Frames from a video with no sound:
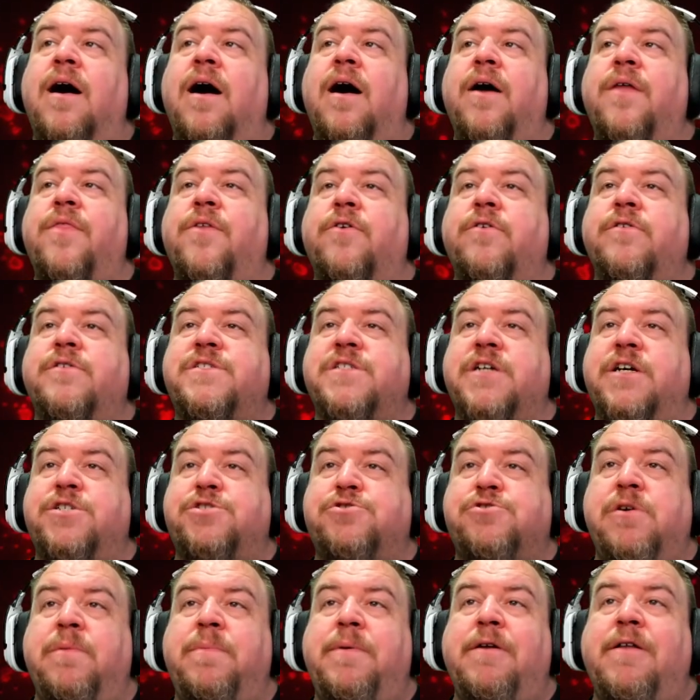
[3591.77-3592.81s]
Others
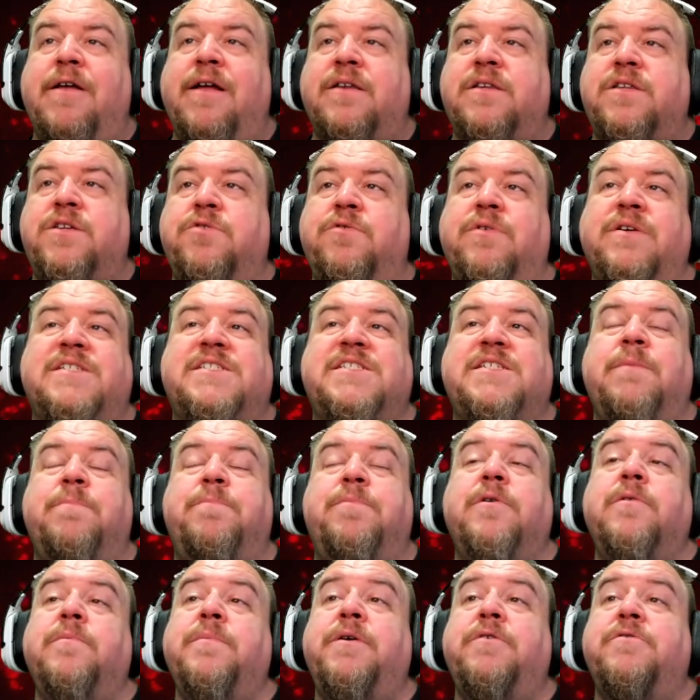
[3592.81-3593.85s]
attribute it to a
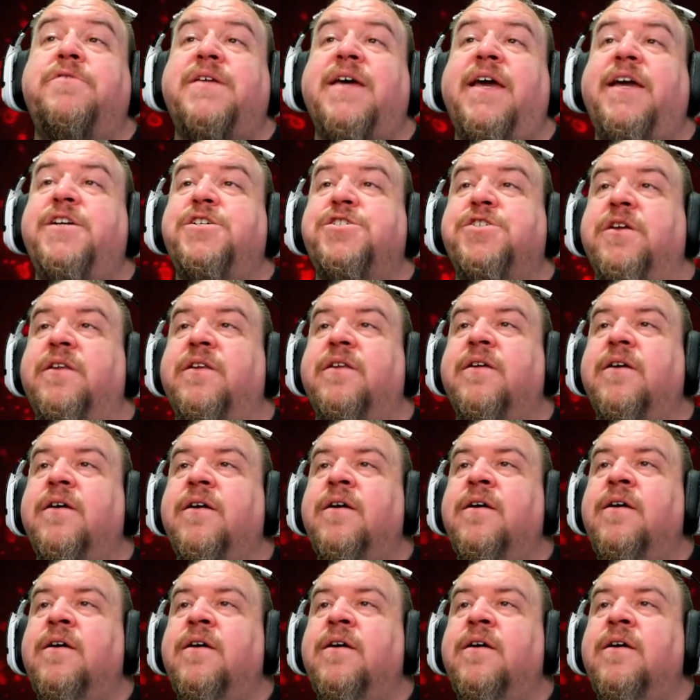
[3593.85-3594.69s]
simple mutation.